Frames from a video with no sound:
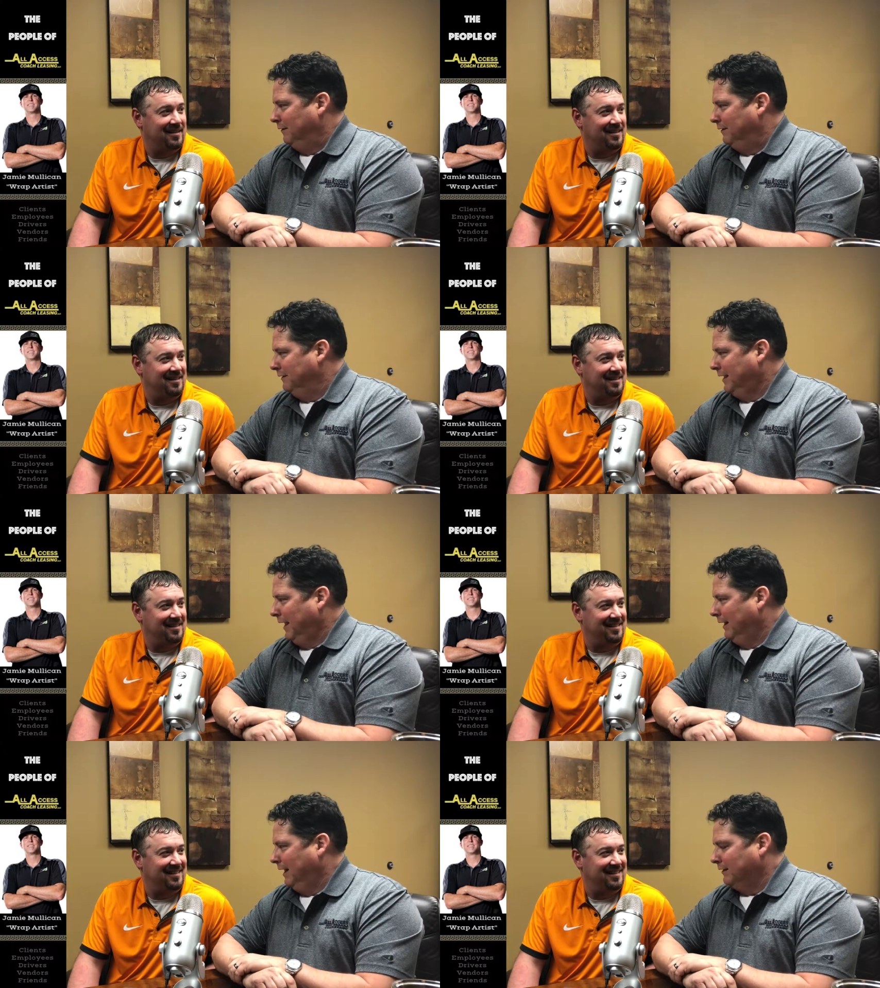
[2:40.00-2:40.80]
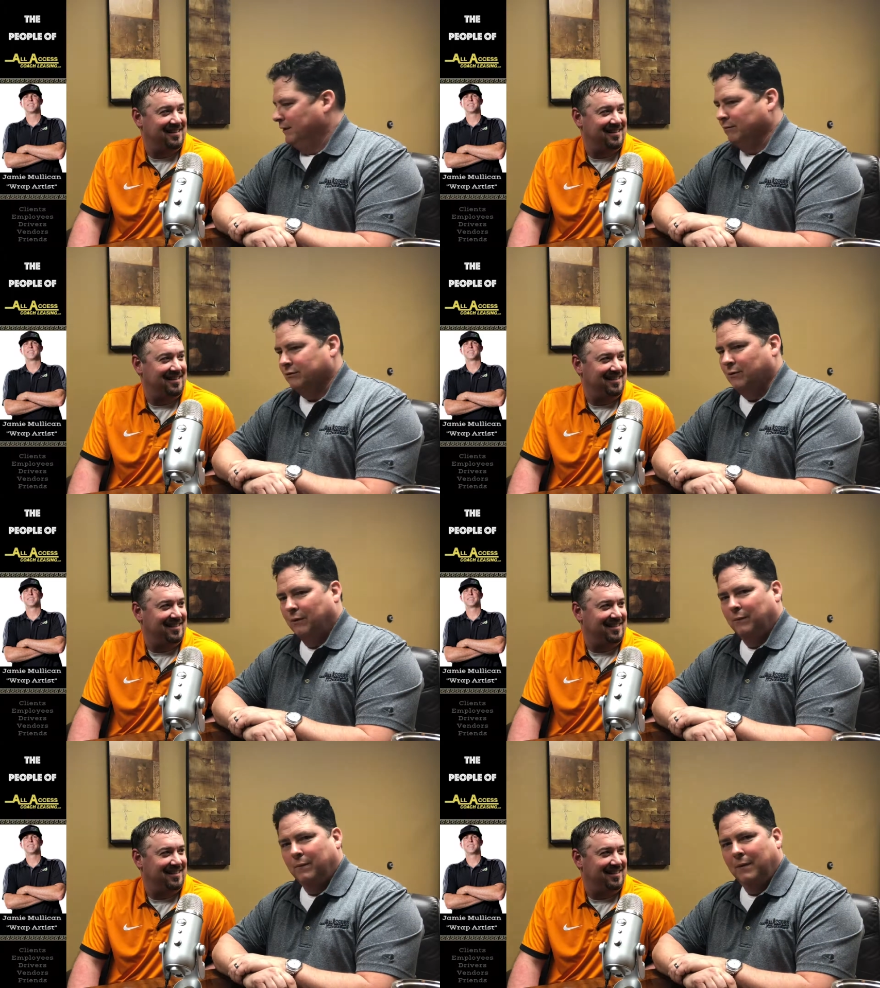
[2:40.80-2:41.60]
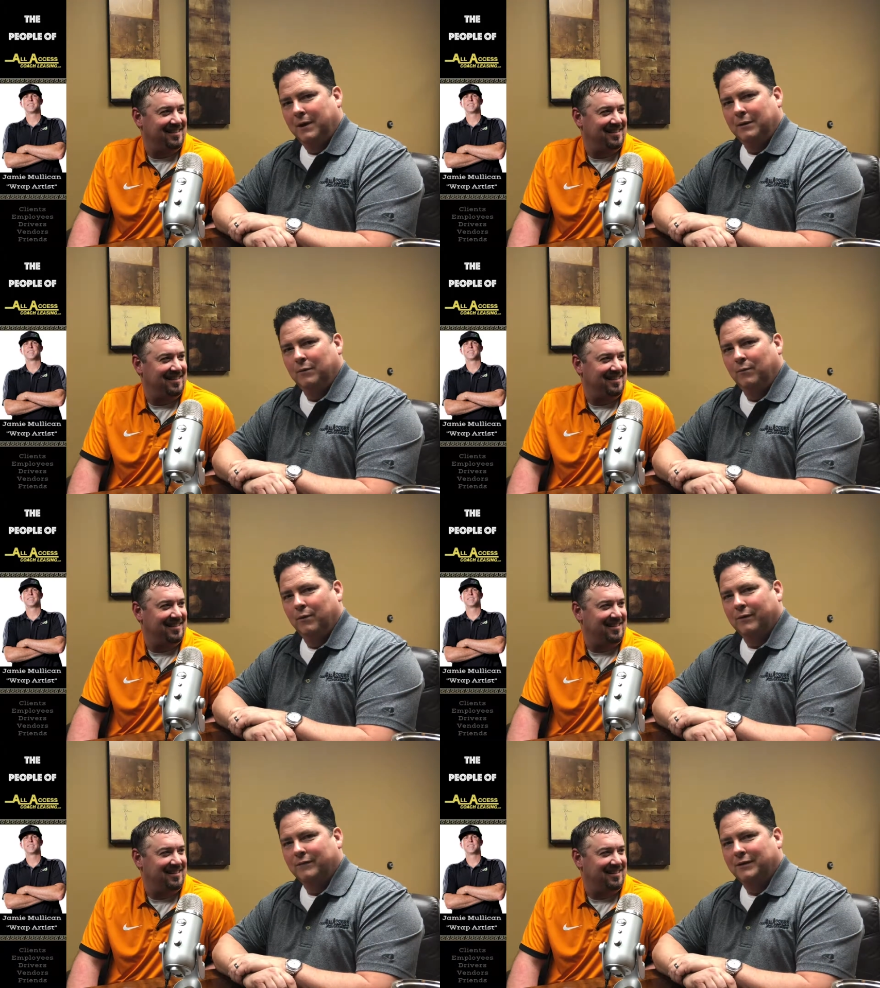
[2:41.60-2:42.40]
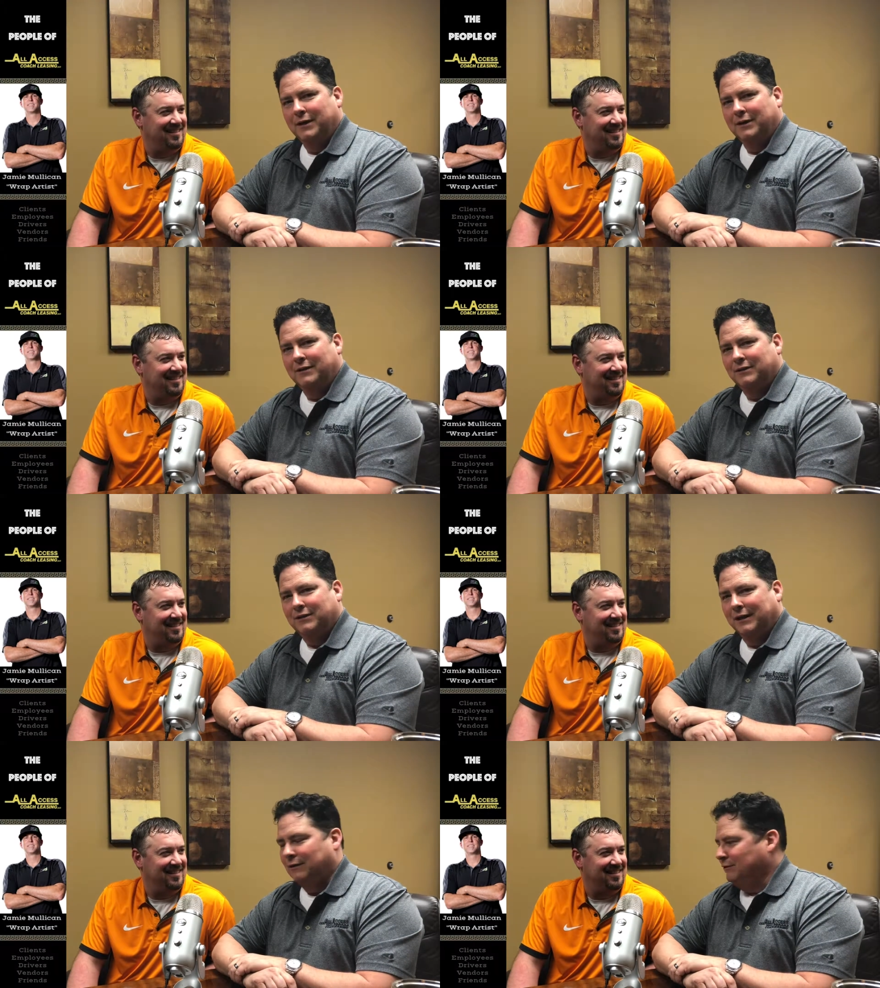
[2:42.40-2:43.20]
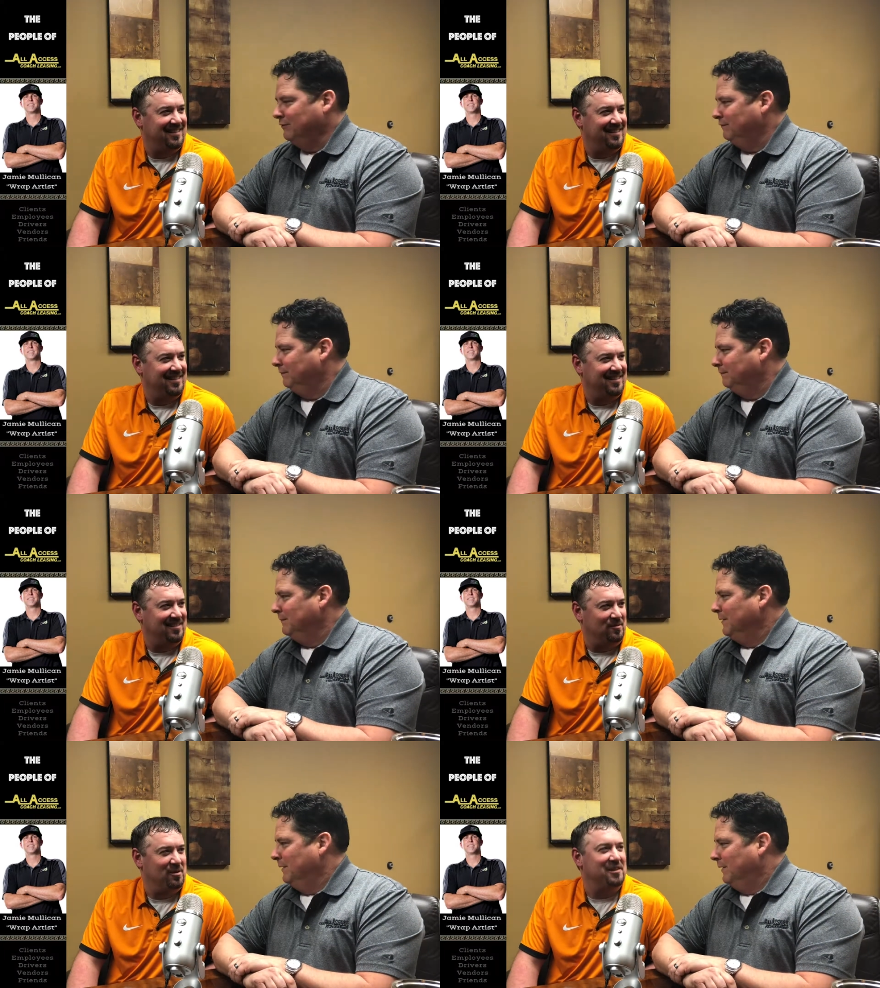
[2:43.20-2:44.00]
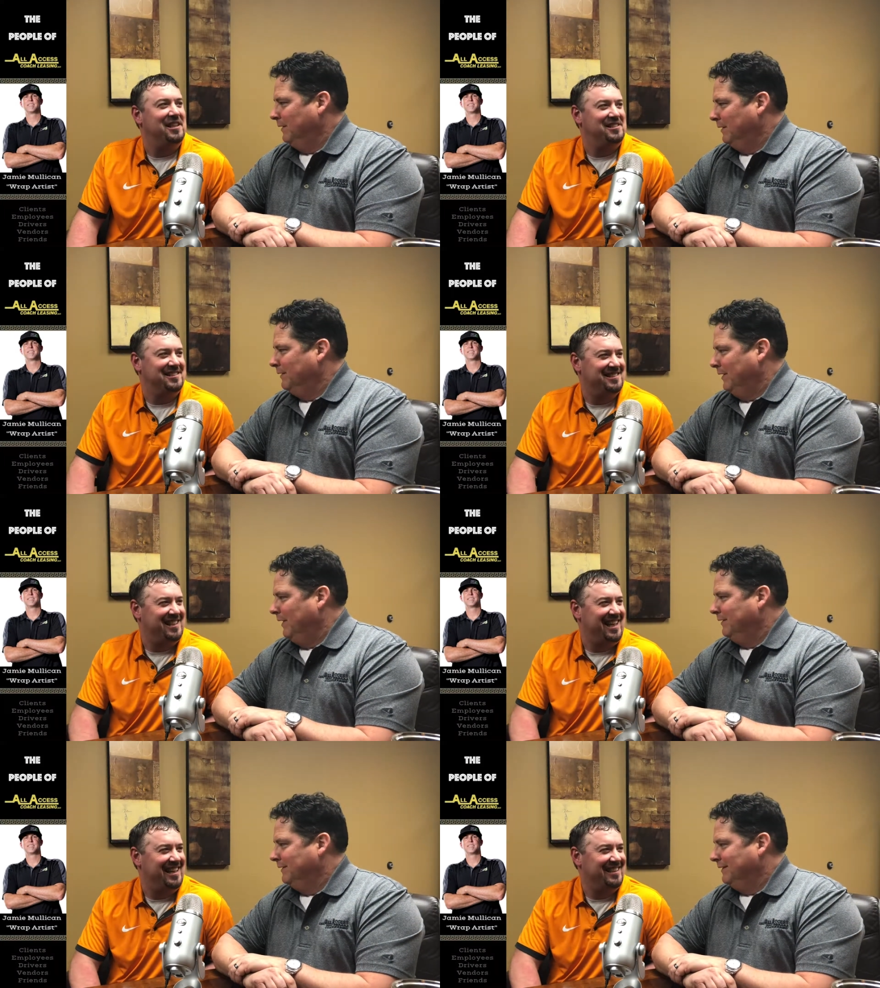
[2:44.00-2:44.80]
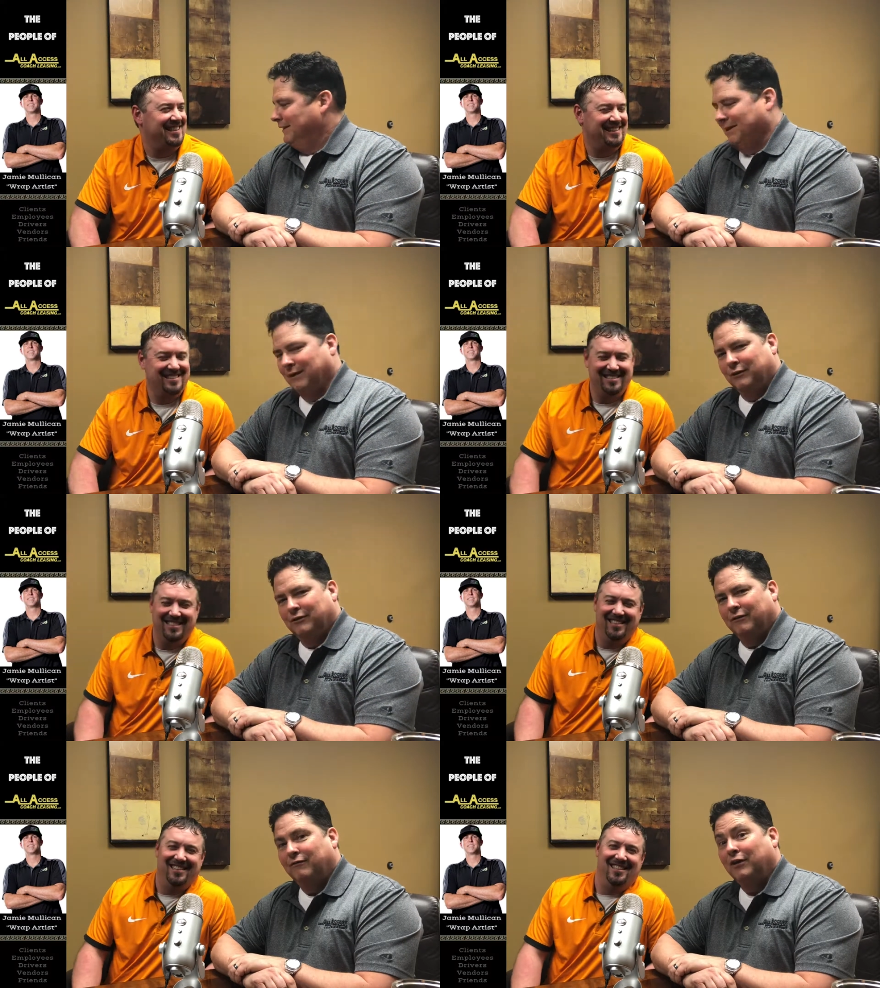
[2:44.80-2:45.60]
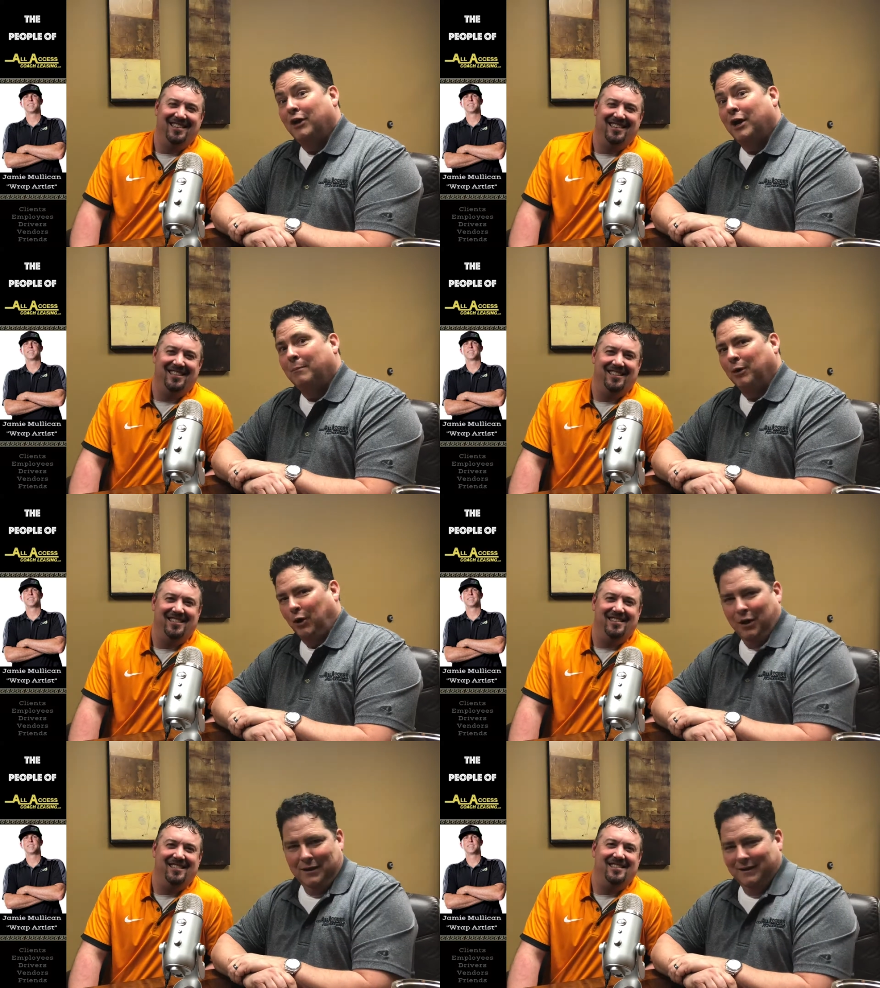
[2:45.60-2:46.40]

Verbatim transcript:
Speaker 1: the Cadillac dealer was going, "What in the world have you done to this thing? It looks what addition yeah, is that? Yeah, it looks phenomenal."